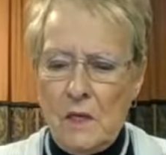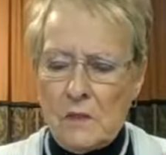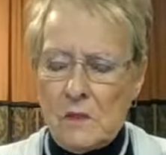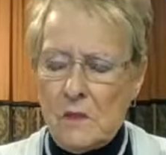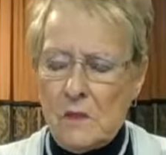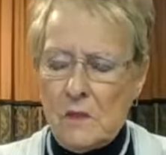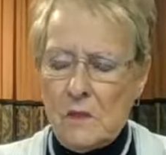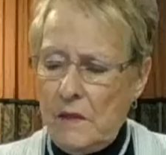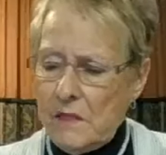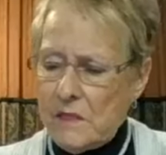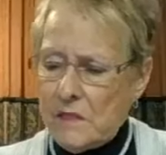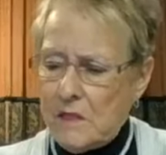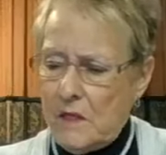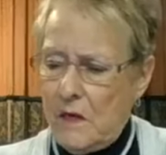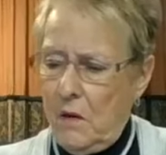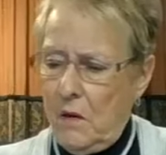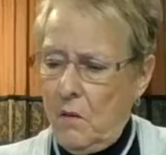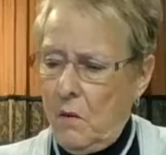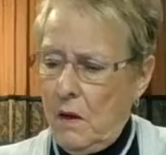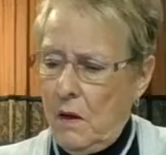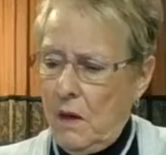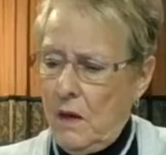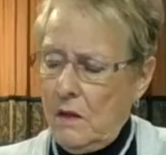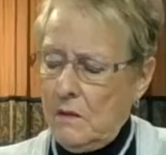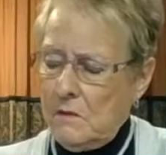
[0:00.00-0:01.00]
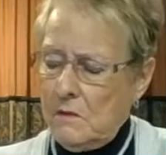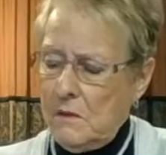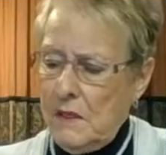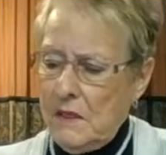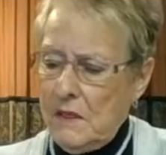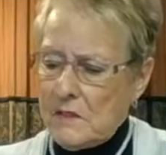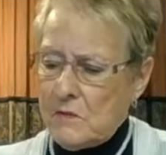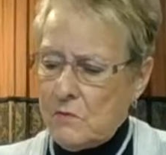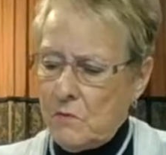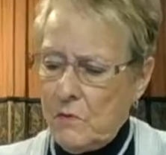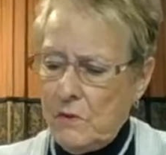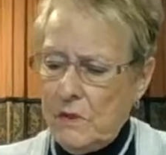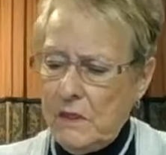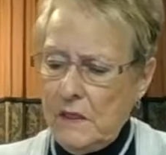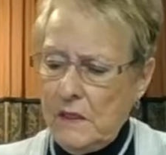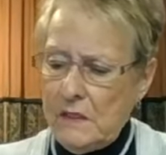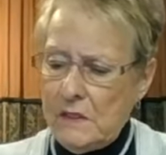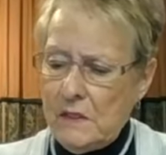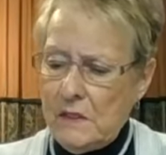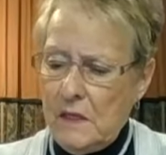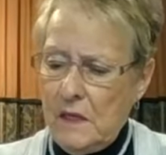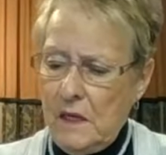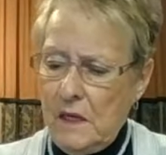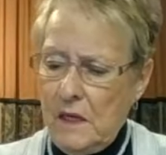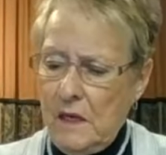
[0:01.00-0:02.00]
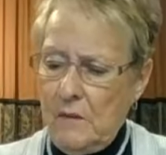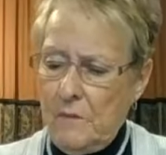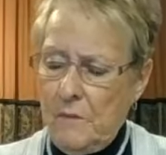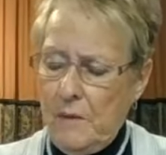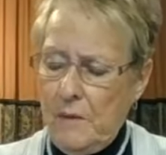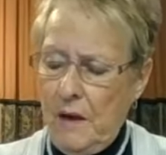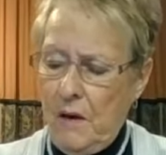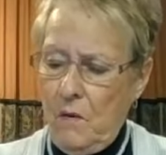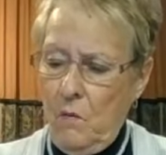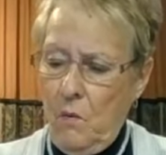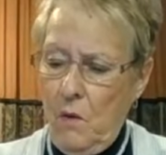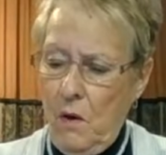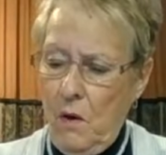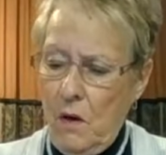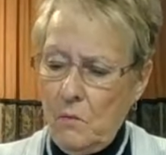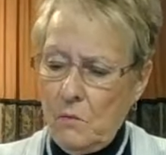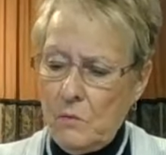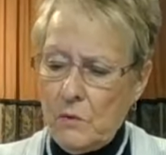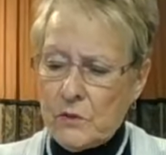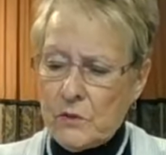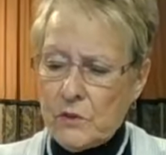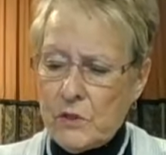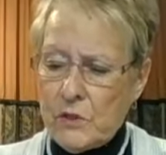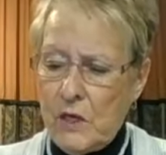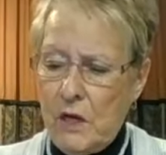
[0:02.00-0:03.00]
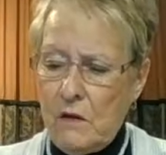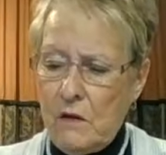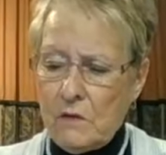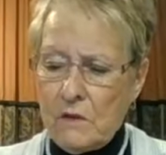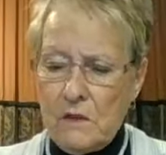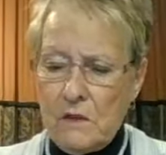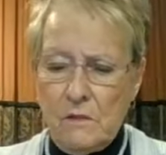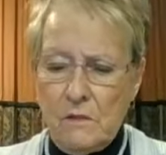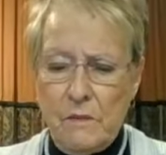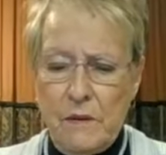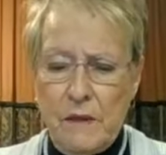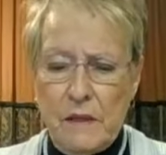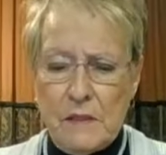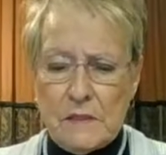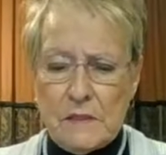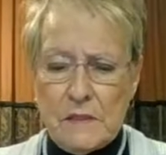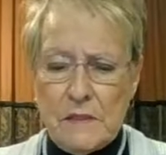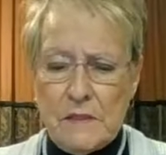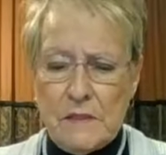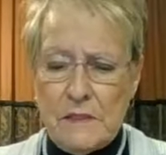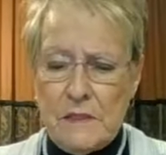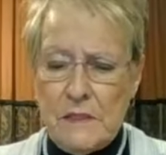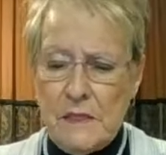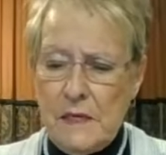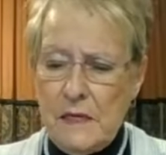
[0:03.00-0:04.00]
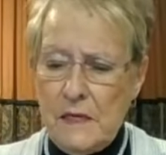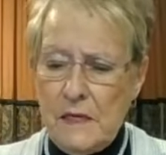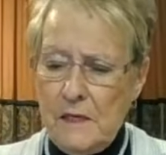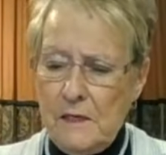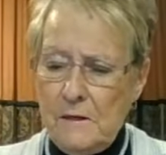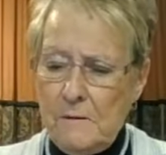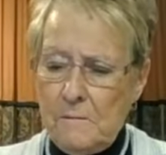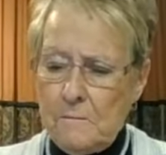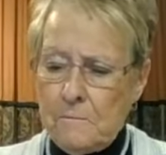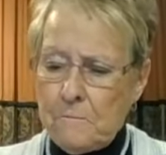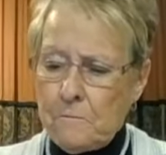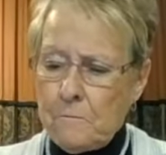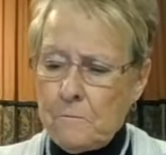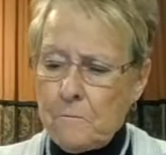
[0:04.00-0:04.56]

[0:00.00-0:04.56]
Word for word: So let's go on. Let's read about what we're talking about today.